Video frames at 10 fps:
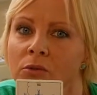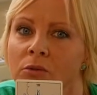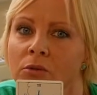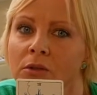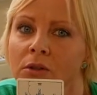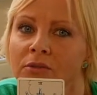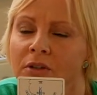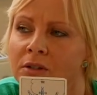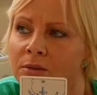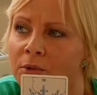or if
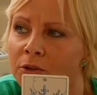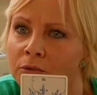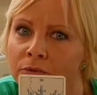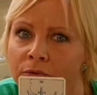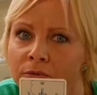there's some kind of